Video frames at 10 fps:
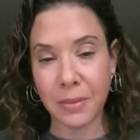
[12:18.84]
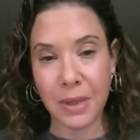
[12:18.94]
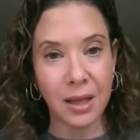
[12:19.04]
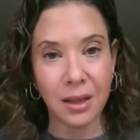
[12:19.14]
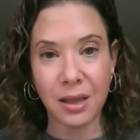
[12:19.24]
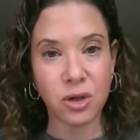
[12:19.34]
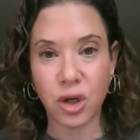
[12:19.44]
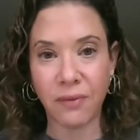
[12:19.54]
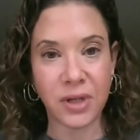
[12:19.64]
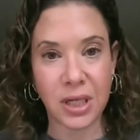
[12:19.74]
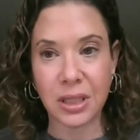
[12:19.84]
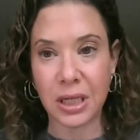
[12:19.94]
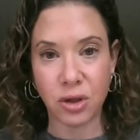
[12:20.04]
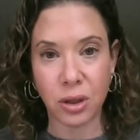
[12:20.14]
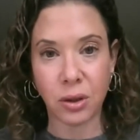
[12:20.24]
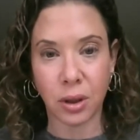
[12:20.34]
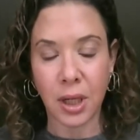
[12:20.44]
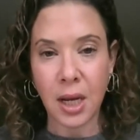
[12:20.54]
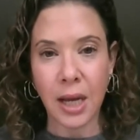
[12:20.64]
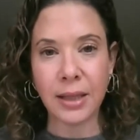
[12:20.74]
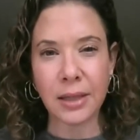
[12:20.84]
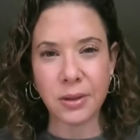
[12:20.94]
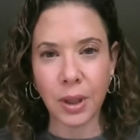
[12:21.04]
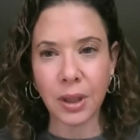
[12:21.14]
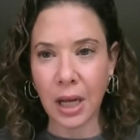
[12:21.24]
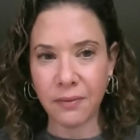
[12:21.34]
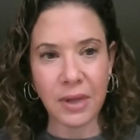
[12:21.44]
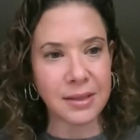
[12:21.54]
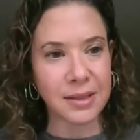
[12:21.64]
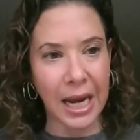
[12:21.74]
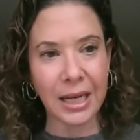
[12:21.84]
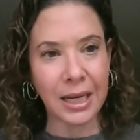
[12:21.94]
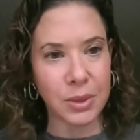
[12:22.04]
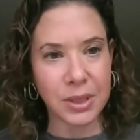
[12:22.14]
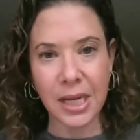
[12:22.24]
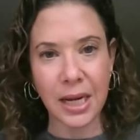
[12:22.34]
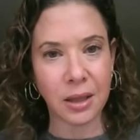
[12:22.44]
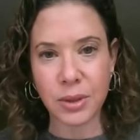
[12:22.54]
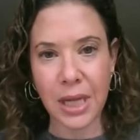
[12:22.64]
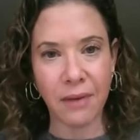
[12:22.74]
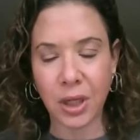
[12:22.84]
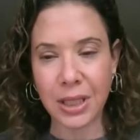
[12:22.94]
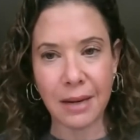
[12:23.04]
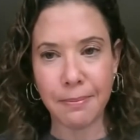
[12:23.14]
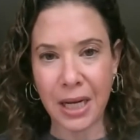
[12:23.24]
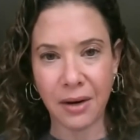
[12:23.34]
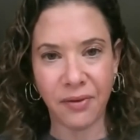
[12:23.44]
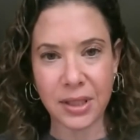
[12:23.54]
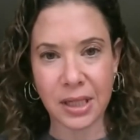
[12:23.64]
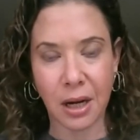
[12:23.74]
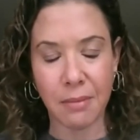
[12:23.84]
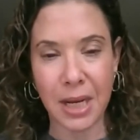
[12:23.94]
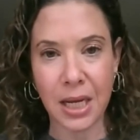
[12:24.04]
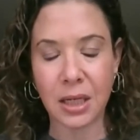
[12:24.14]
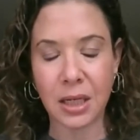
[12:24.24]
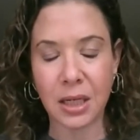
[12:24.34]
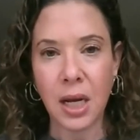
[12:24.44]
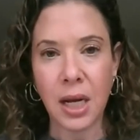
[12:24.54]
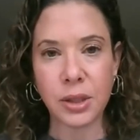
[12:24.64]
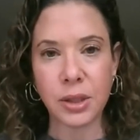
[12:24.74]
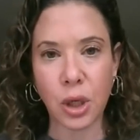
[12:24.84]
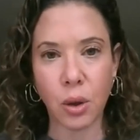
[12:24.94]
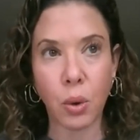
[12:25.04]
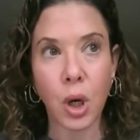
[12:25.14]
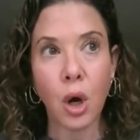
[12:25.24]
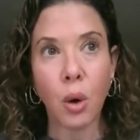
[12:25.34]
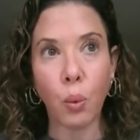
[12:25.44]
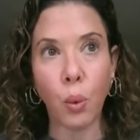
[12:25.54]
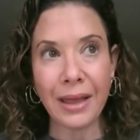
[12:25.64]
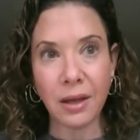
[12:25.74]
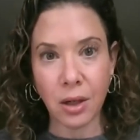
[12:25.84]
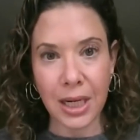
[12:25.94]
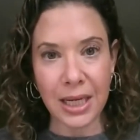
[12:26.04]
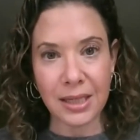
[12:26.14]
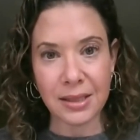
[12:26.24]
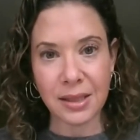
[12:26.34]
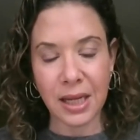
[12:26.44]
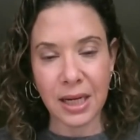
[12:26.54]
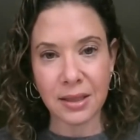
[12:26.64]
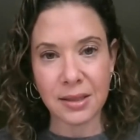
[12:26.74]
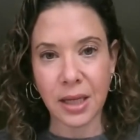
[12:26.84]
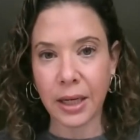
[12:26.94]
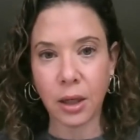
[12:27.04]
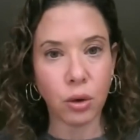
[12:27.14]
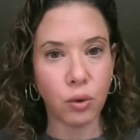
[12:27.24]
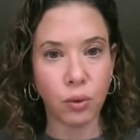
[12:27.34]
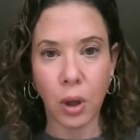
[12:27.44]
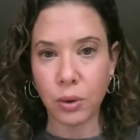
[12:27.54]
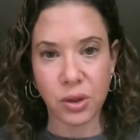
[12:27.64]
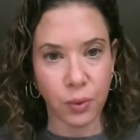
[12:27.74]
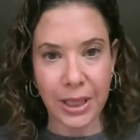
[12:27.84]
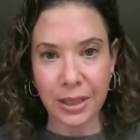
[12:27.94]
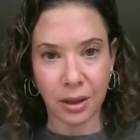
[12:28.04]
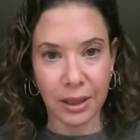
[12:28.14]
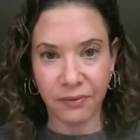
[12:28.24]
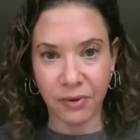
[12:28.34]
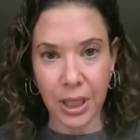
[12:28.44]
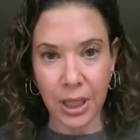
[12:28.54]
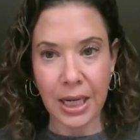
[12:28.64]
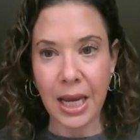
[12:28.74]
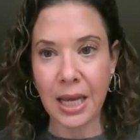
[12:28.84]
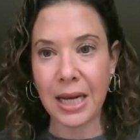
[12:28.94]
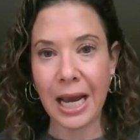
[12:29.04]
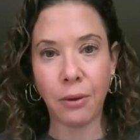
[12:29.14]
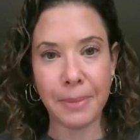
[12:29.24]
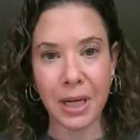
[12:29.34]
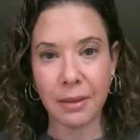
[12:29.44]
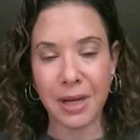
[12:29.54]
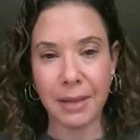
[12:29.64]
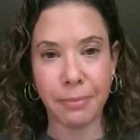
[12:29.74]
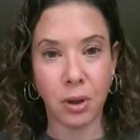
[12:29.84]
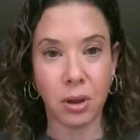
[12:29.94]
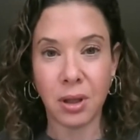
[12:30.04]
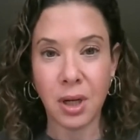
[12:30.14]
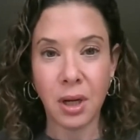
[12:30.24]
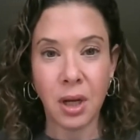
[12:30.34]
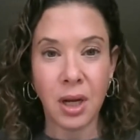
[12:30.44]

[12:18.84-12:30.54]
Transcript: that the shift to digital. And that's where a lot of, as Katie was saying, those everyday benefits come in. And so whether it is things like grocery delivery and helping people,